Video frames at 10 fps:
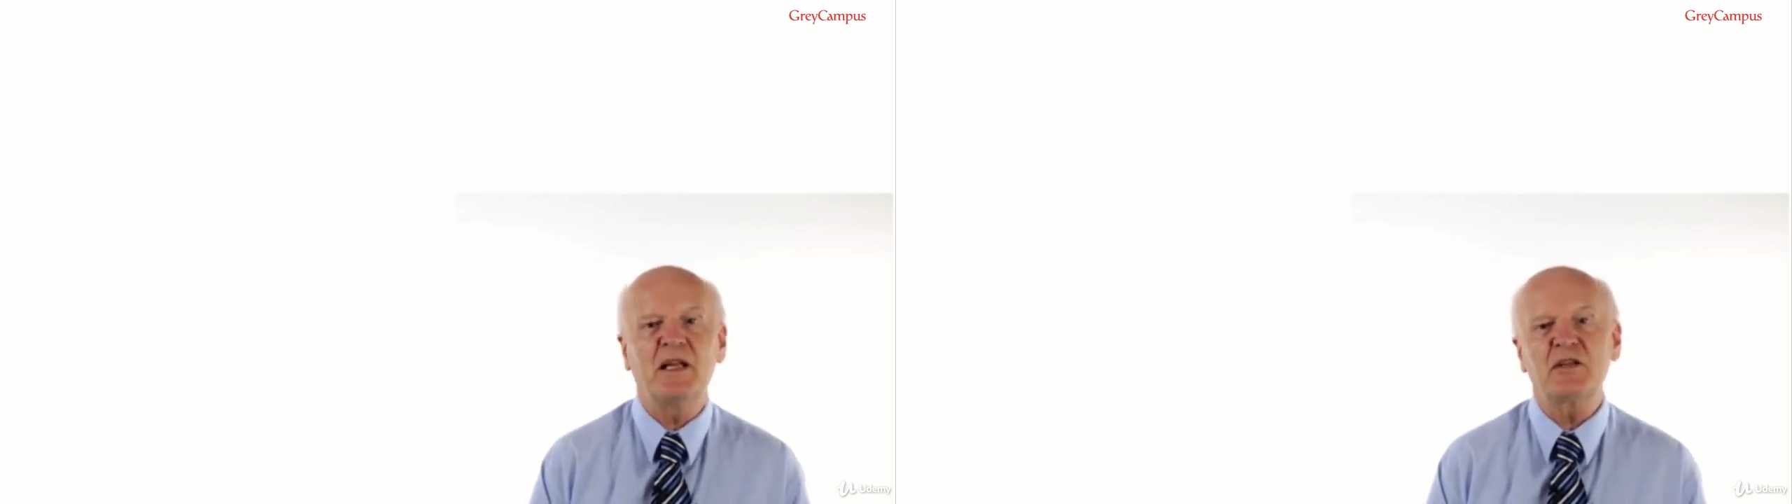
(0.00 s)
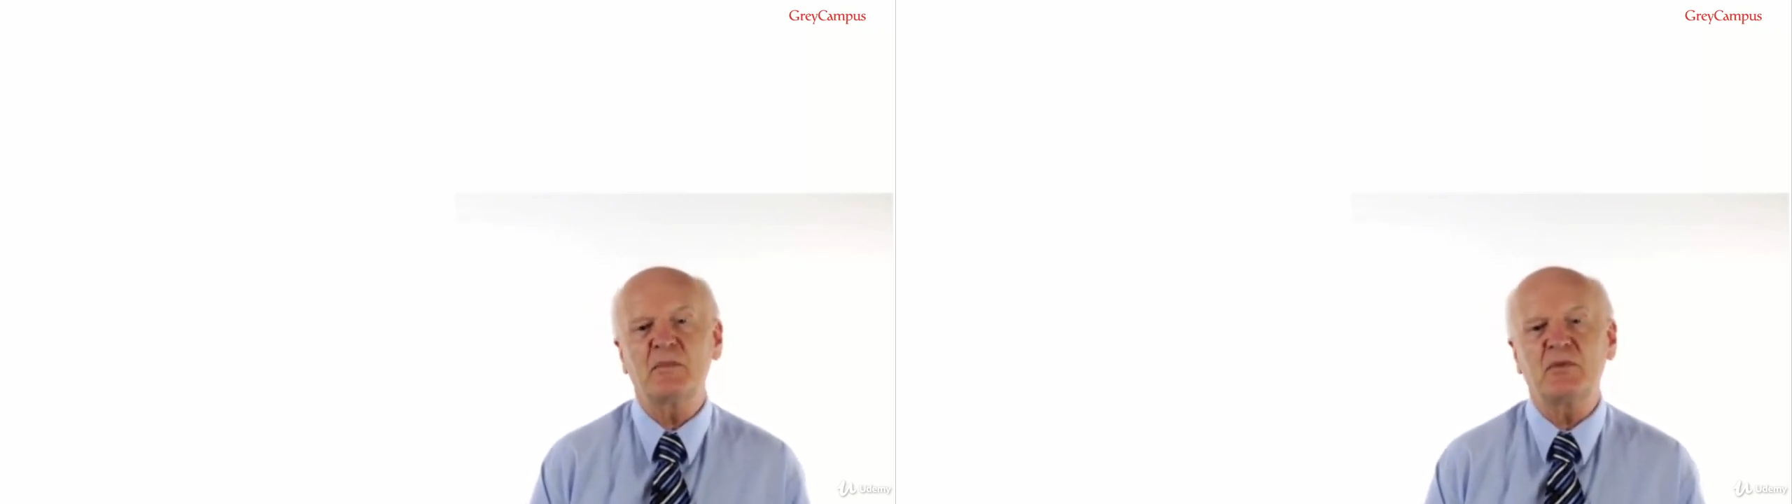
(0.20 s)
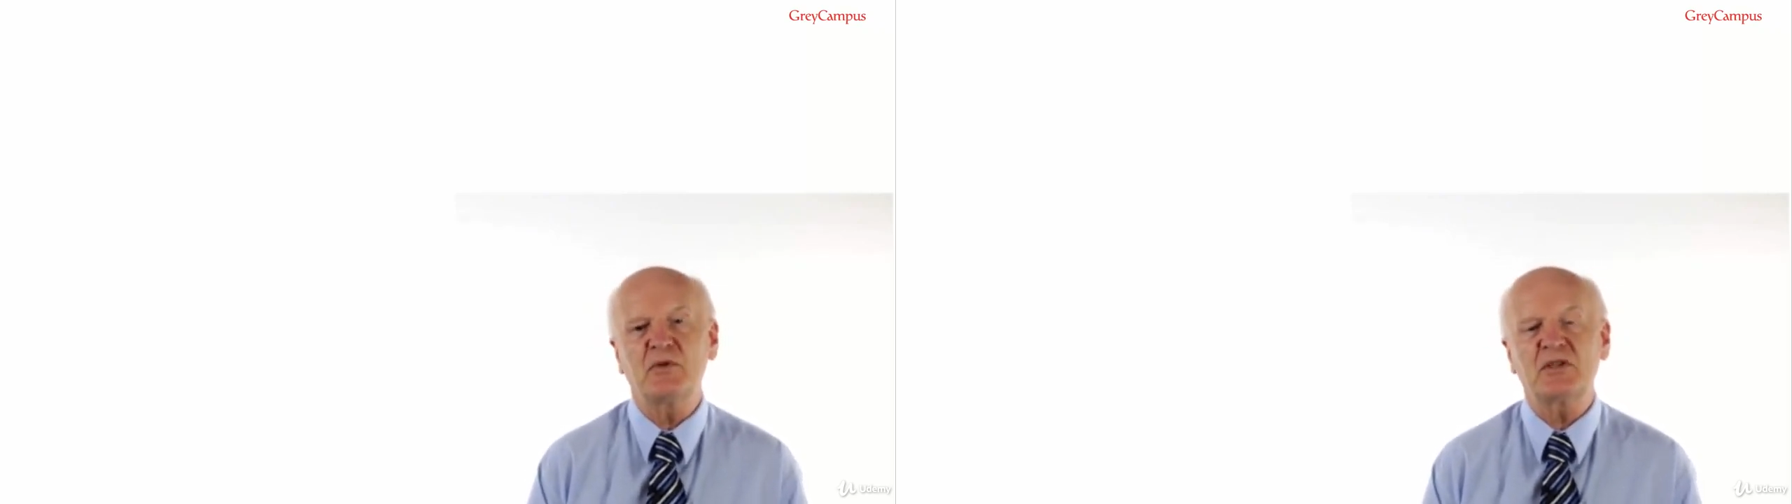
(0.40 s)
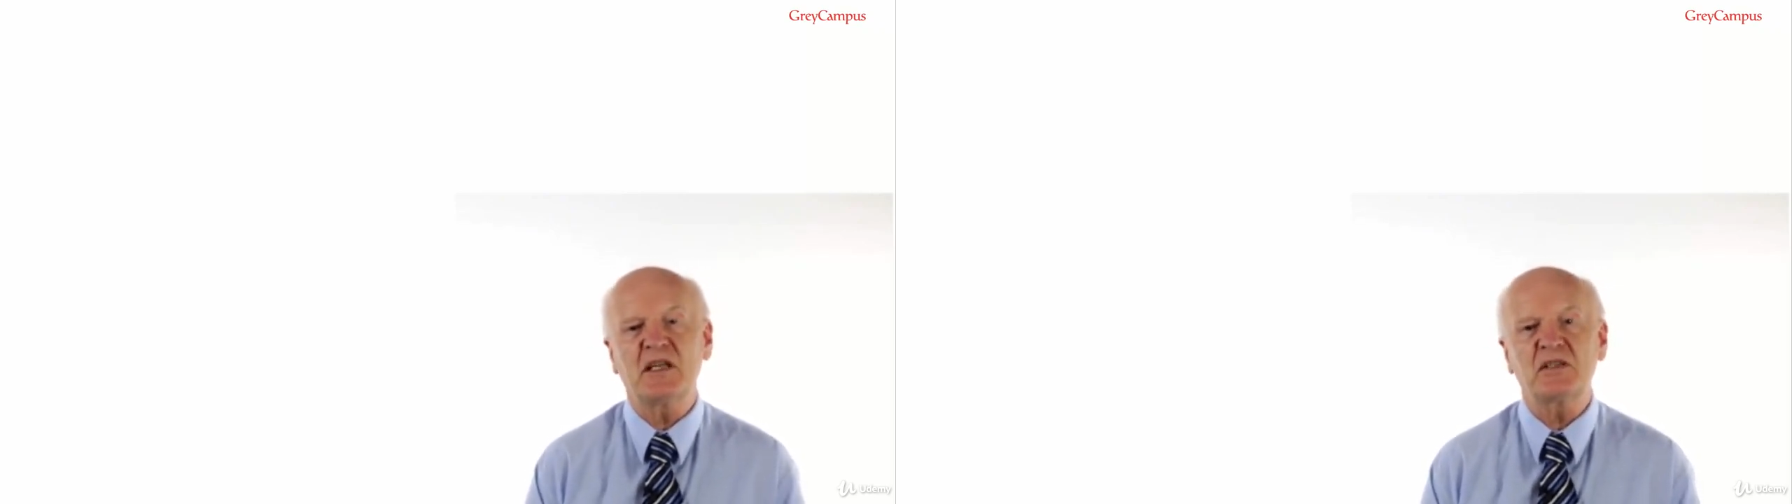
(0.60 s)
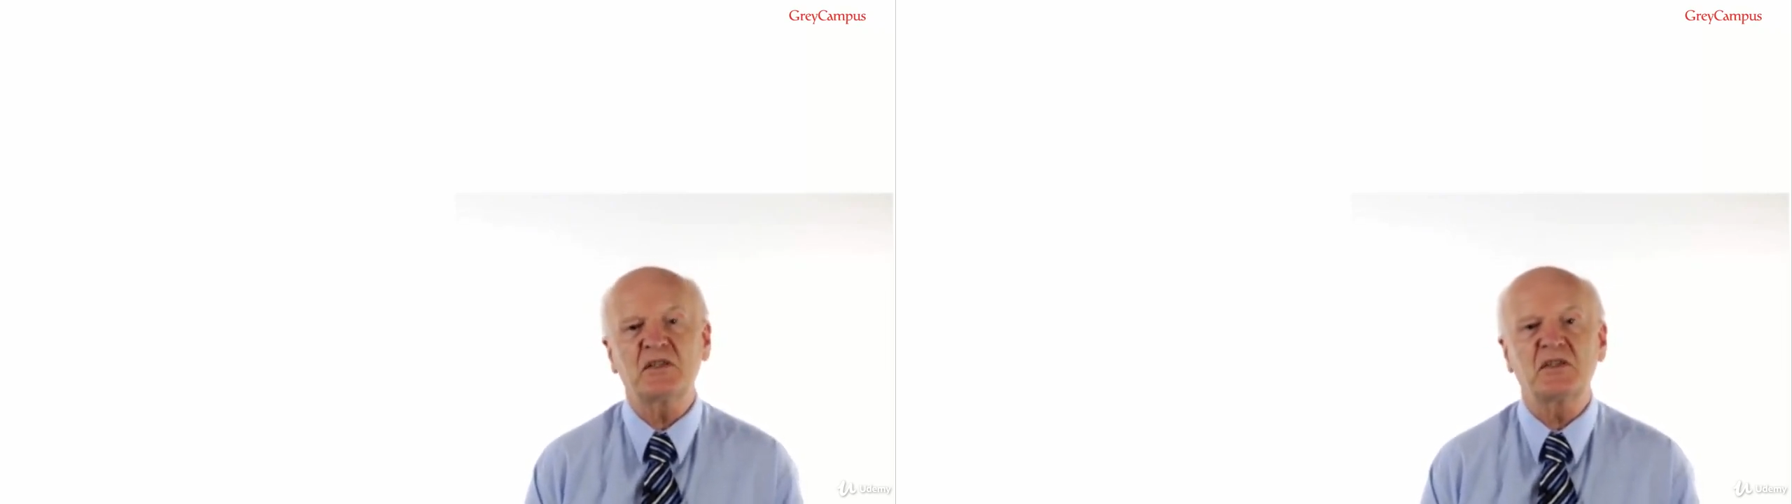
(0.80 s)
management
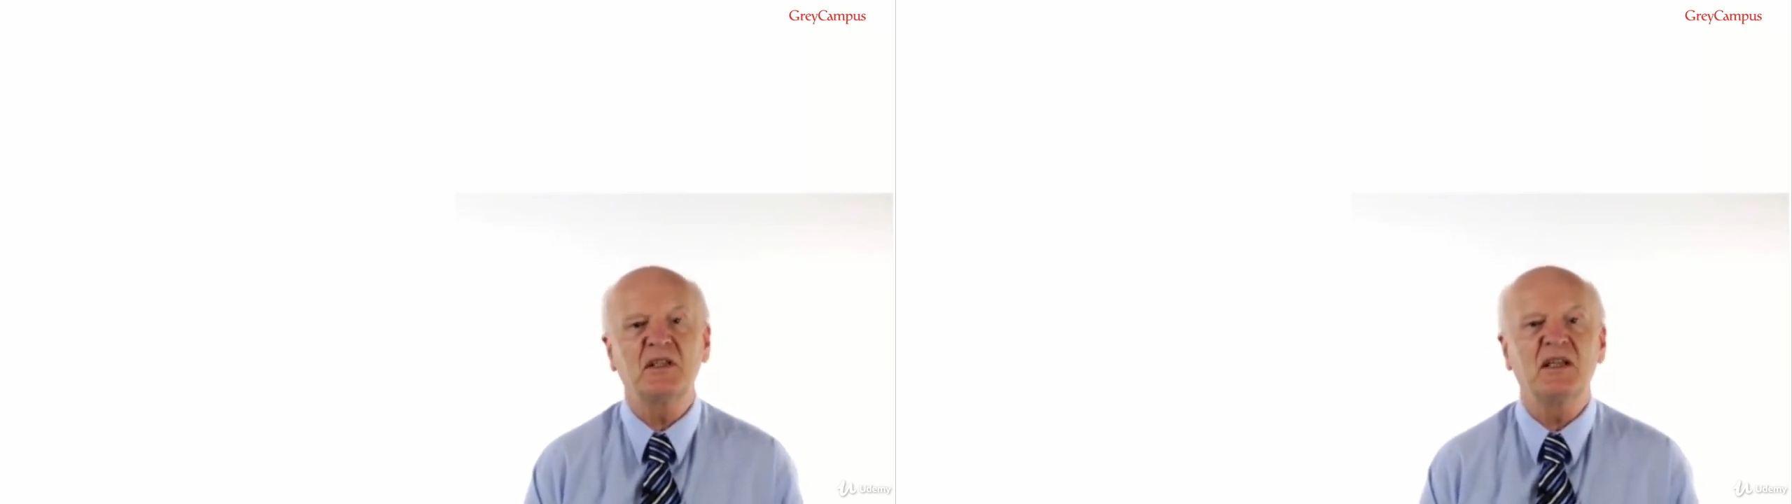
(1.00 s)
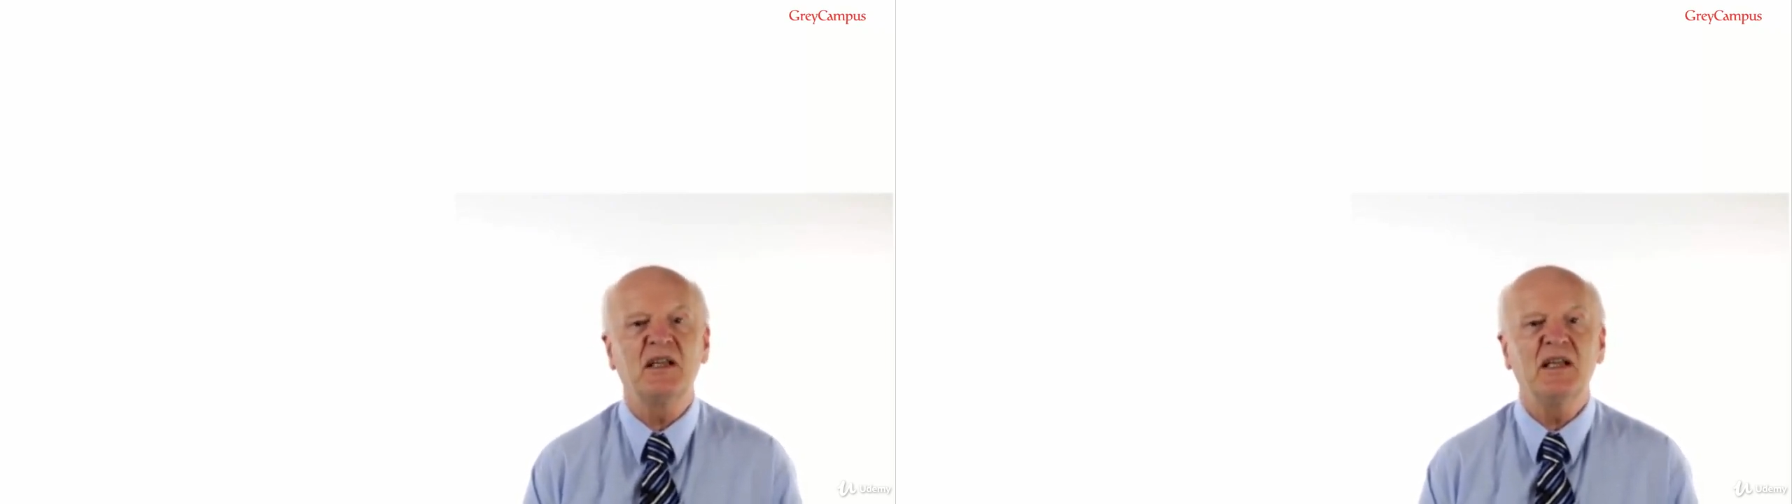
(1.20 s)
processes.